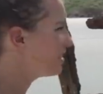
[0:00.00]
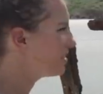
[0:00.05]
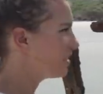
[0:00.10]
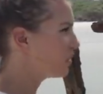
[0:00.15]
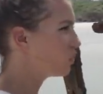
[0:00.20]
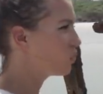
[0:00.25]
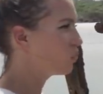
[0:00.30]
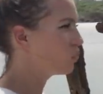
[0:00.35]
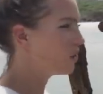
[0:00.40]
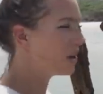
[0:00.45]

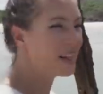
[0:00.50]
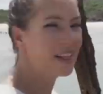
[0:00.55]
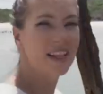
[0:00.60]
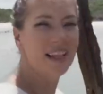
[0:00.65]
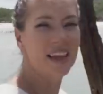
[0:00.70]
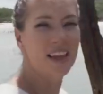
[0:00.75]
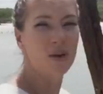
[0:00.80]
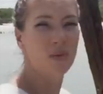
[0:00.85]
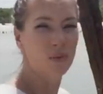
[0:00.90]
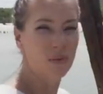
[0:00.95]
a
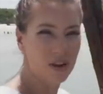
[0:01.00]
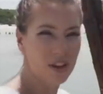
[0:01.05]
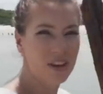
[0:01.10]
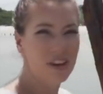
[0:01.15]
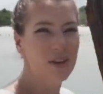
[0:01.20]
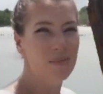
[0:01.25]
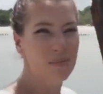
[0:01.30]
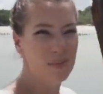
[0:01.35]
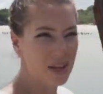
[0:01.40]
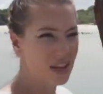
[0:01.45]
really,
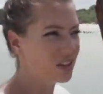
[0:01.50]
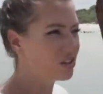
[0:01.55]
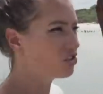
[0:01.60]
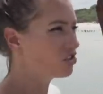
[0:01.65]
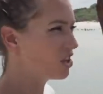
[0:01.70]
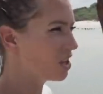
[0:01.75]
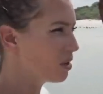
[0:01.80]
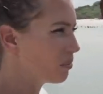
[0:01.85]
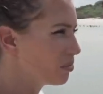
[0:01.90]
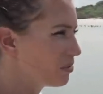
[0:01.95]
really big
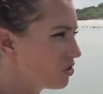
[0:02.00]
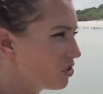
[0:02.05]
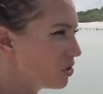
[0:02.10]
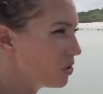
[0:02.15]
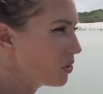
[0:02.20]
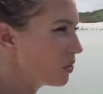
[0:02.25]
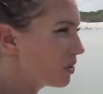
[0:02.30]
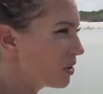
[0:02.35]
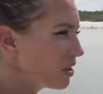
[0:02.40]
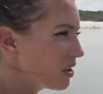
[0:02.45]
ship
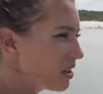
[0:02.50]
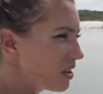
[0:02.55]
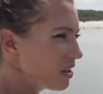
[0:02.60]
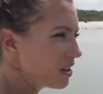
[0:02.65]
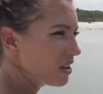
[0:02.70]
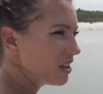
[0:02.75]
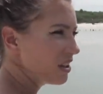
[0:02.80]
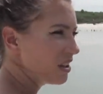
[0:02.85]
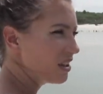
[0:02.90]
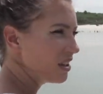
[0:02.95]
too.
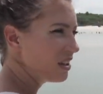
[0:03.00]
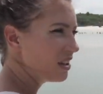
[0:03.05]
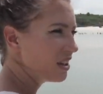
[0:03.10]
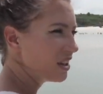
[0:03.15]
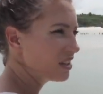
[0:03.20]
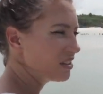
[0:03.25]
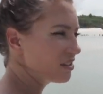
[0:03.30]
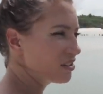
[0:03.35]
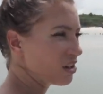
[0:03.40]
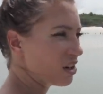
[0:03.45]

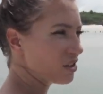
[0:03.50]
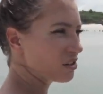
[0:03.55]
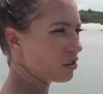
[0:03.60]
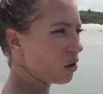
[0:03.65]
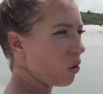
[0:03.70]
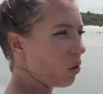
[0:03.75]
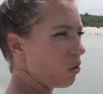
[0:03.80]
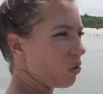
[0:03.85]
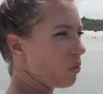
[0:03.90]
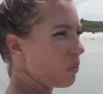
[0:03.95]
It starts
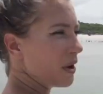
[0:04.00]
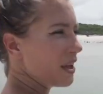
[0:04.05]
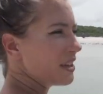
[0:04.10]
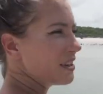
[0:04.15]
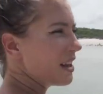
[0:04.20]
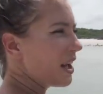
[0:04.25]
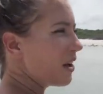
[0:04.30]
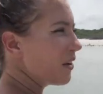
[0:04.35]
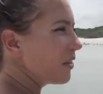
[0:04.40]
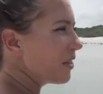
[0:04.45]
all the way
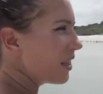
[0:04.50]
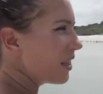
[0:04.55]
down